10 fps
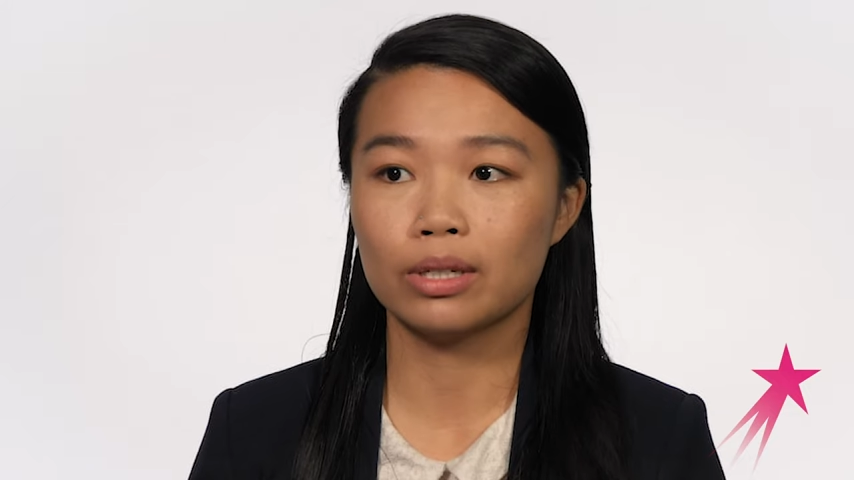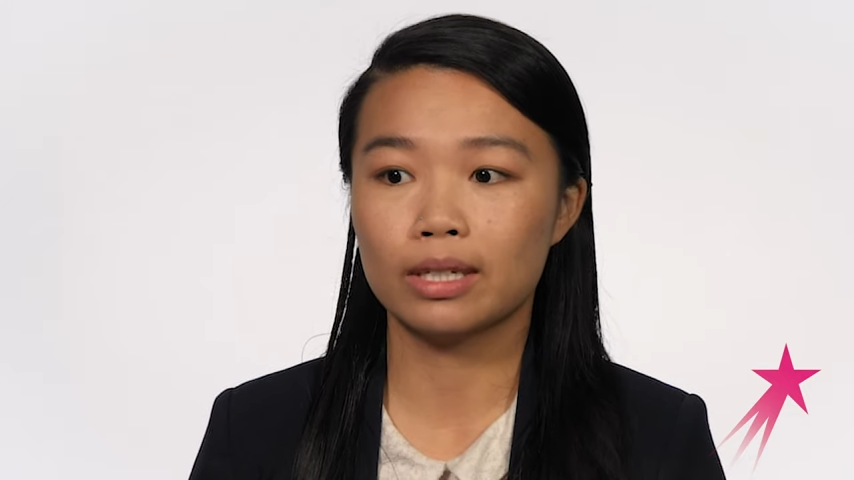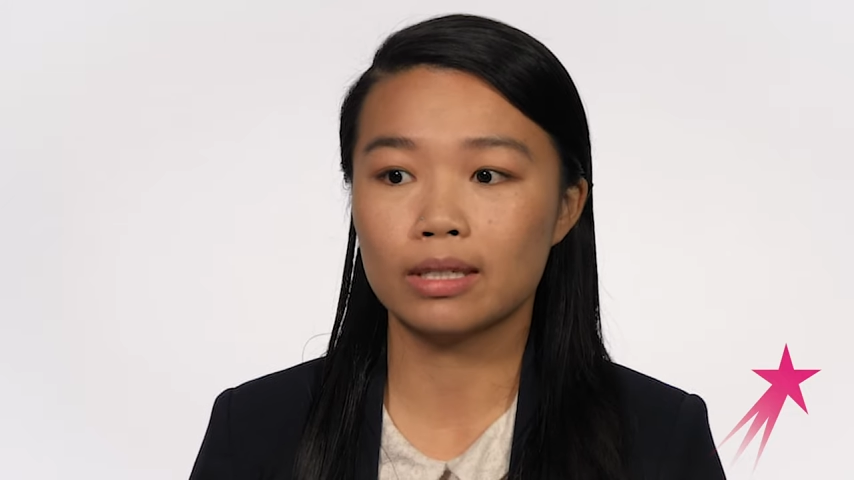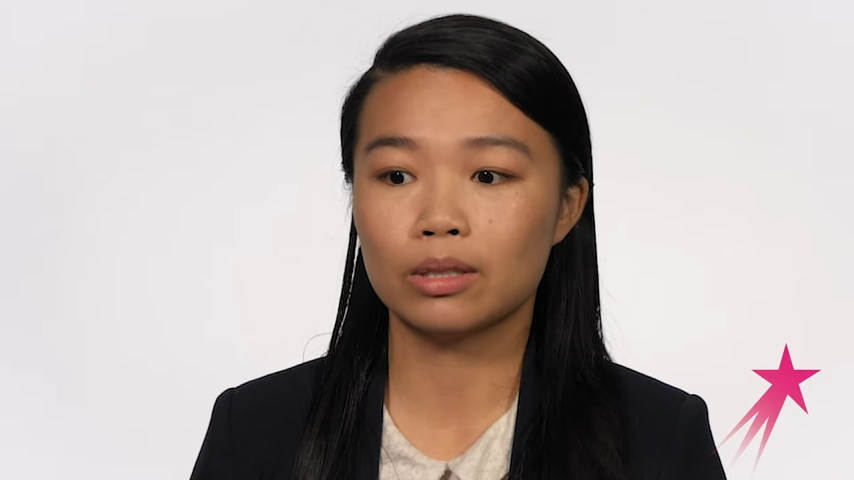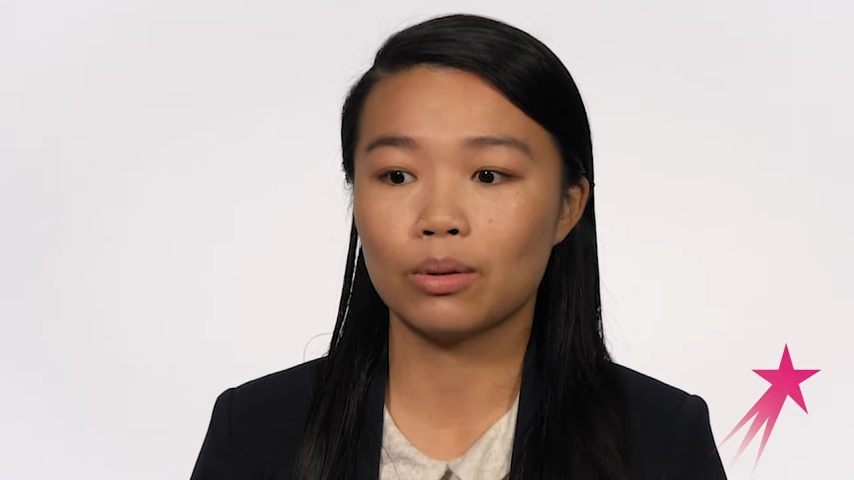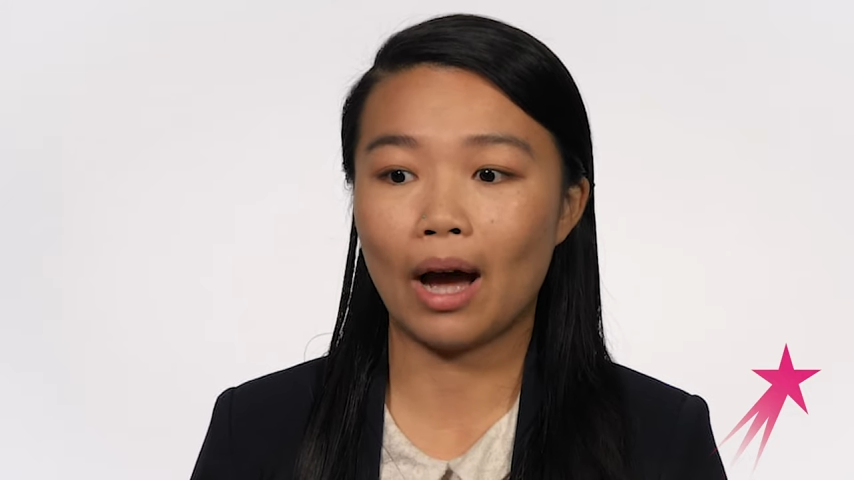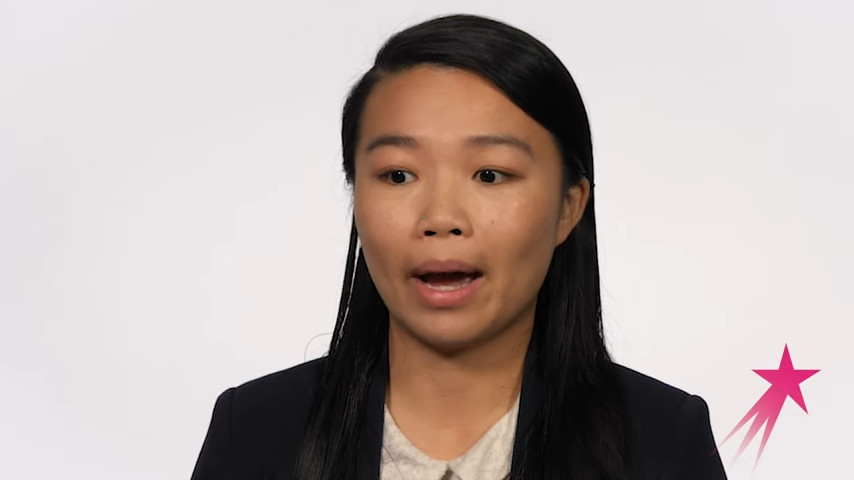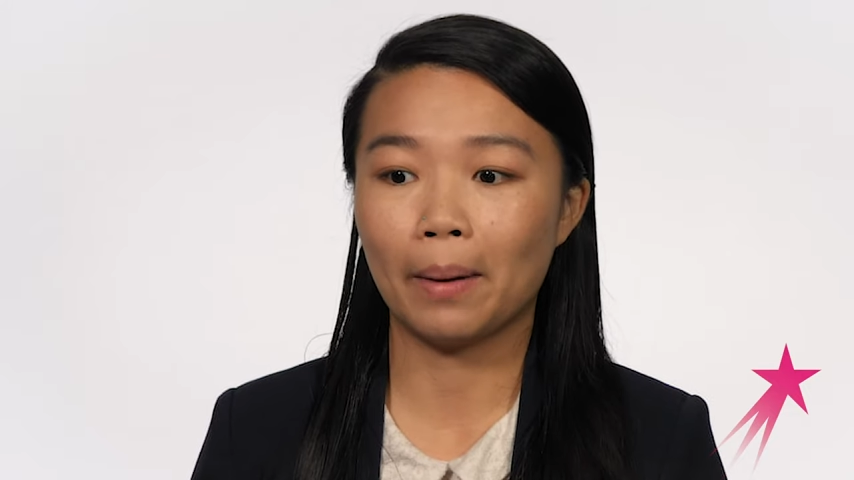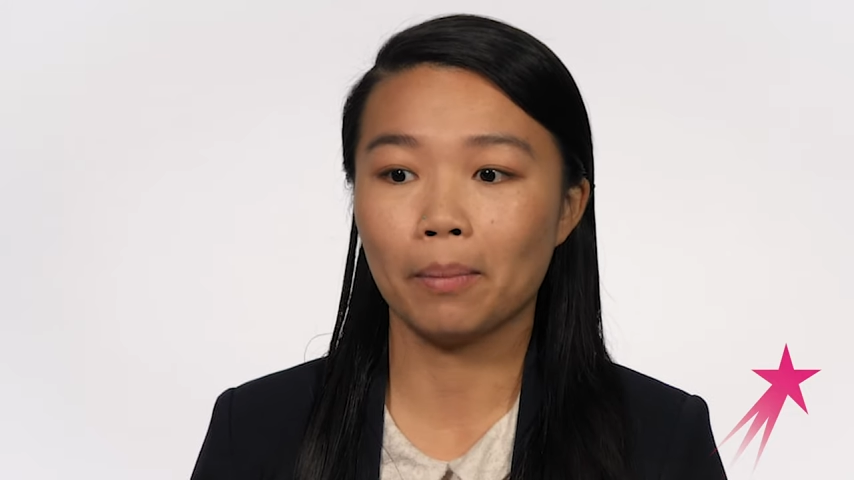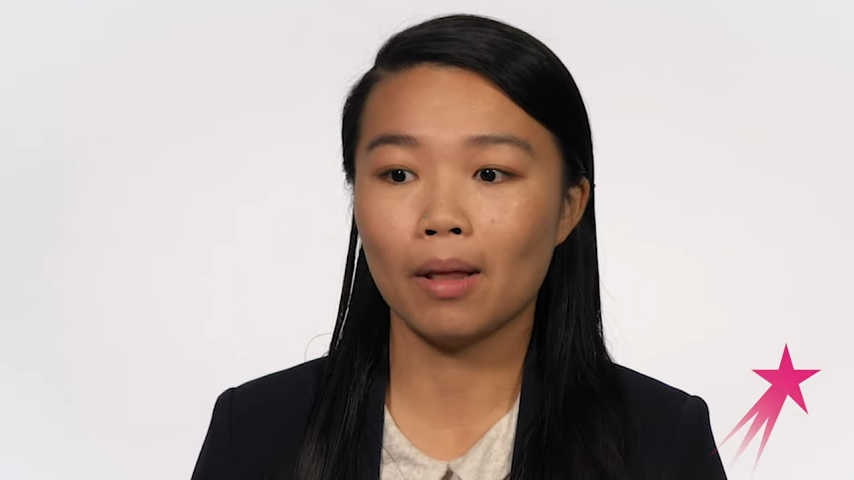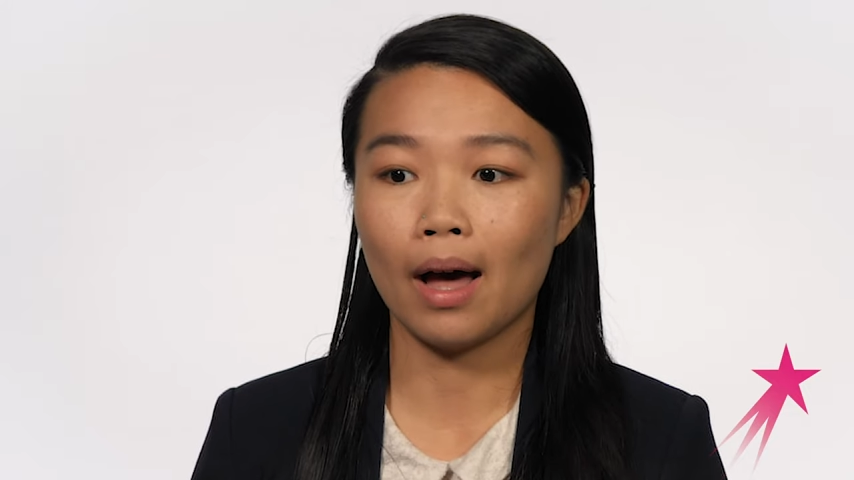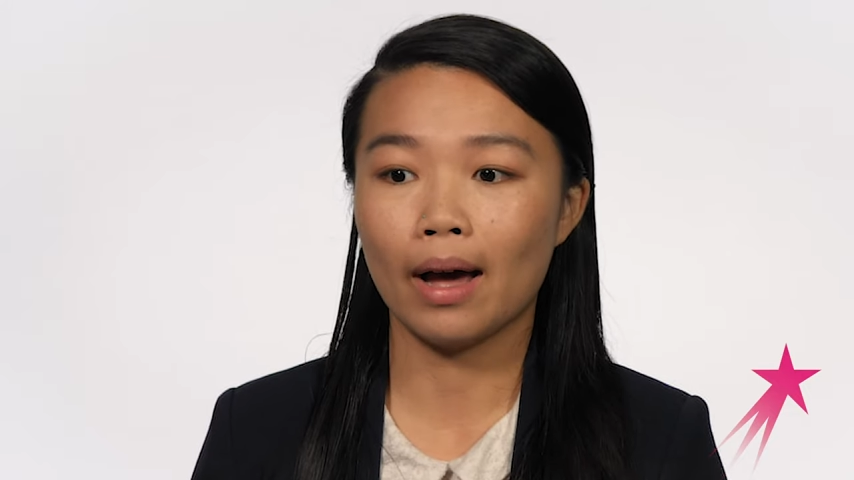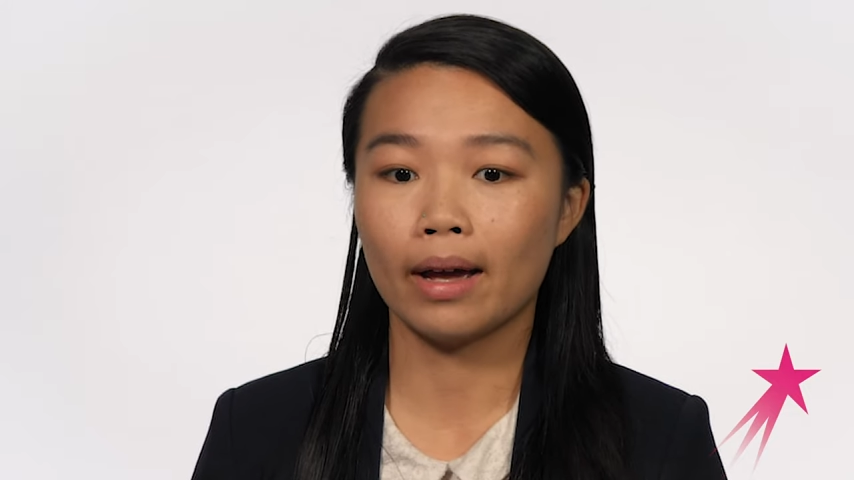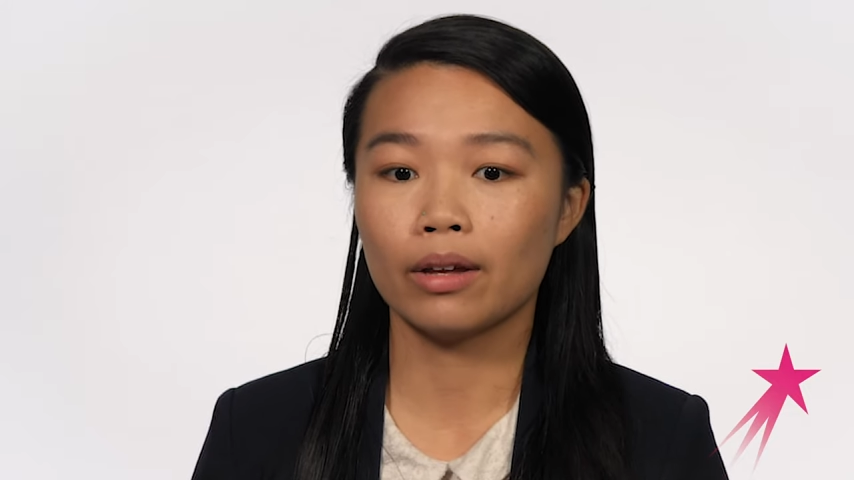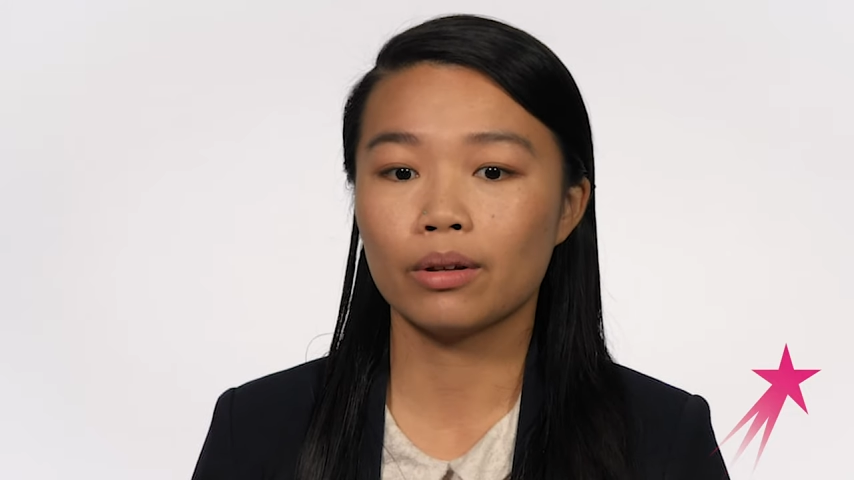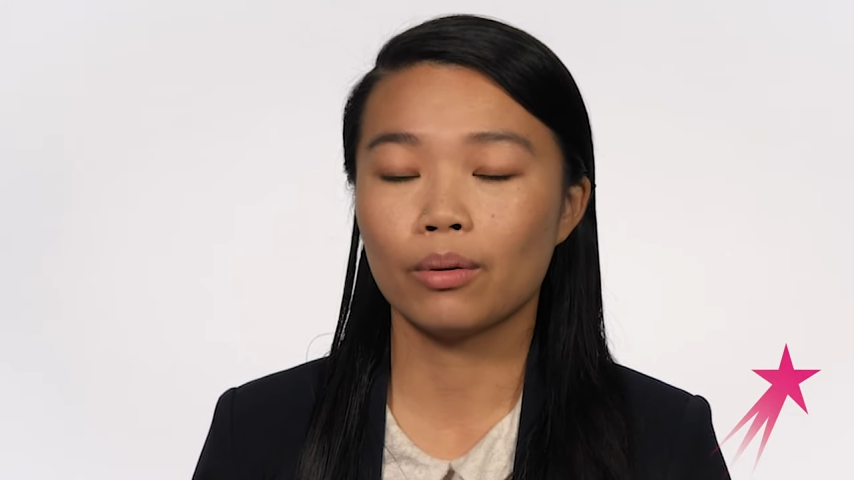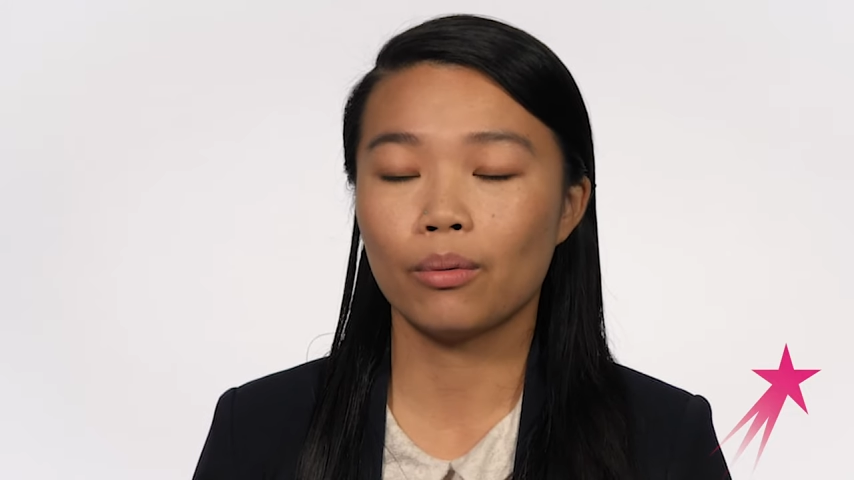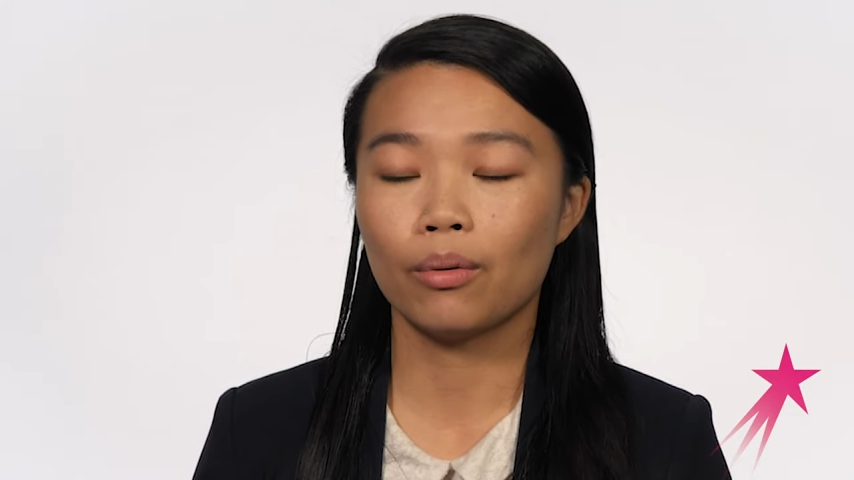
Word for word: is I apply